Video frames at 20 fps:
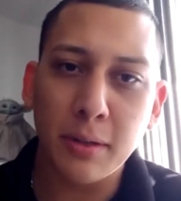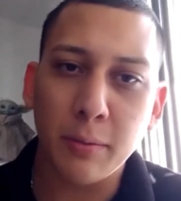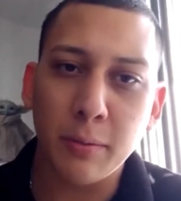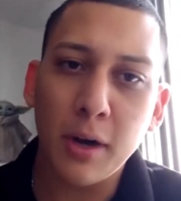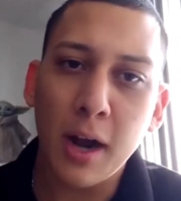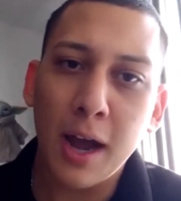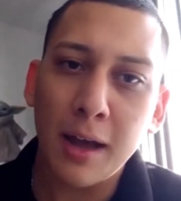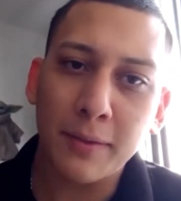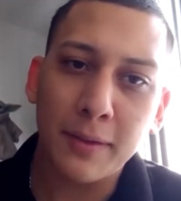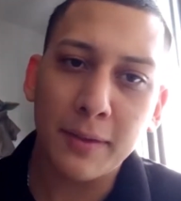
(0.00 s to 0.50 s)
We're
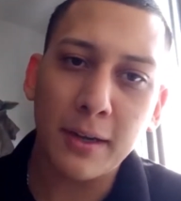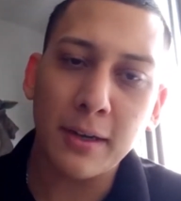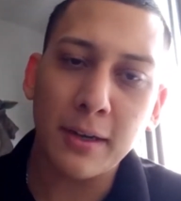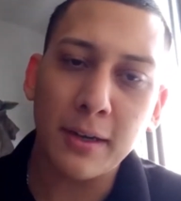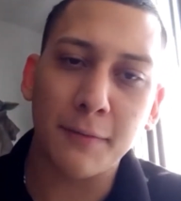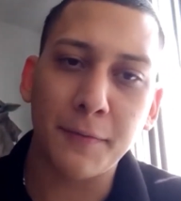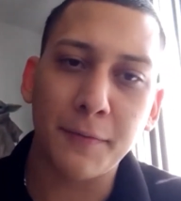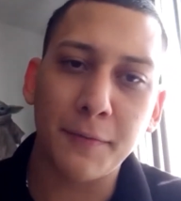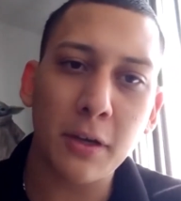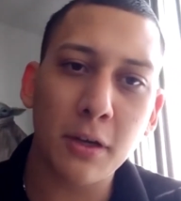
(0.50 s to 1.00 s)
out there in
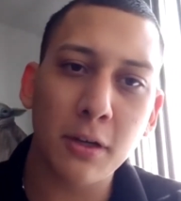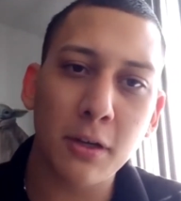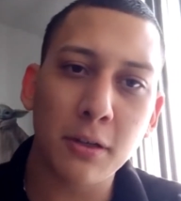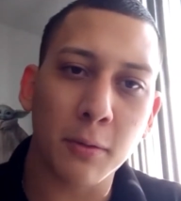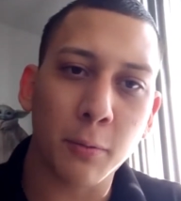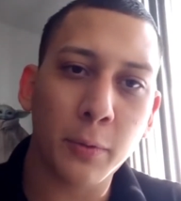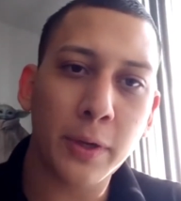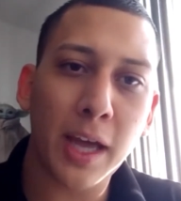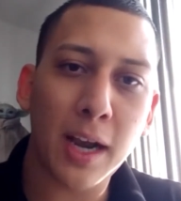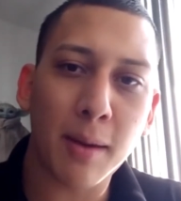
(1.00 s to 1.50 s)
the
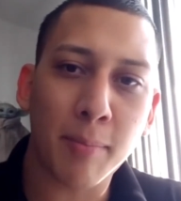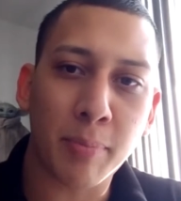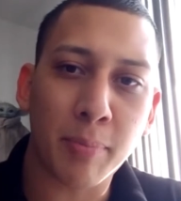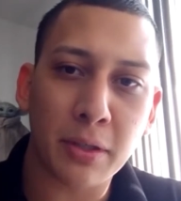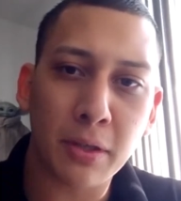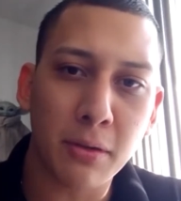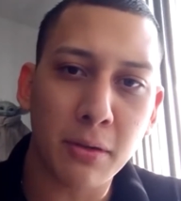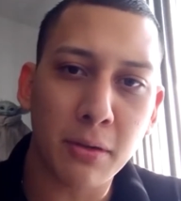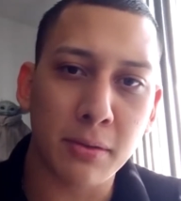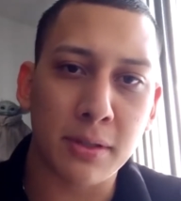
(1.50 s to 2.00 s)
field. We got to
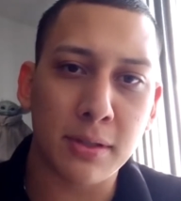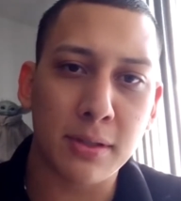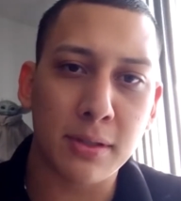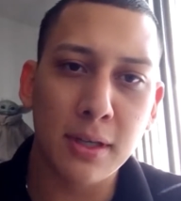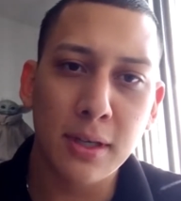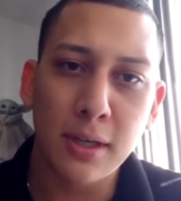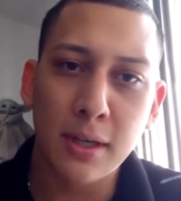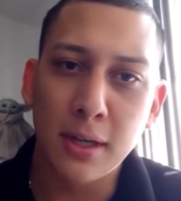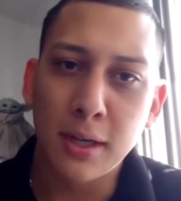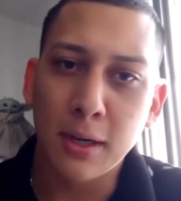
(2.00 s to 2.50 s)
produce,
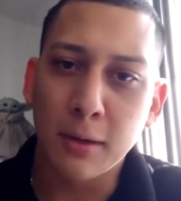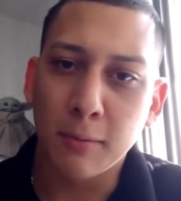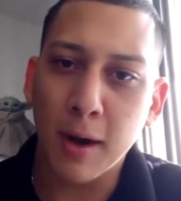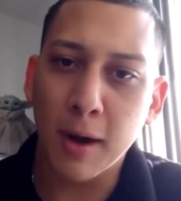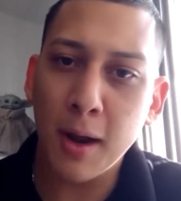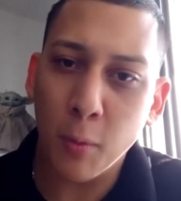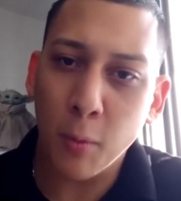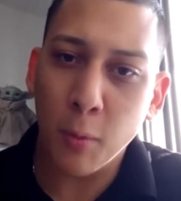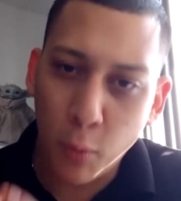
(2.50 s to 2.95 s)
right?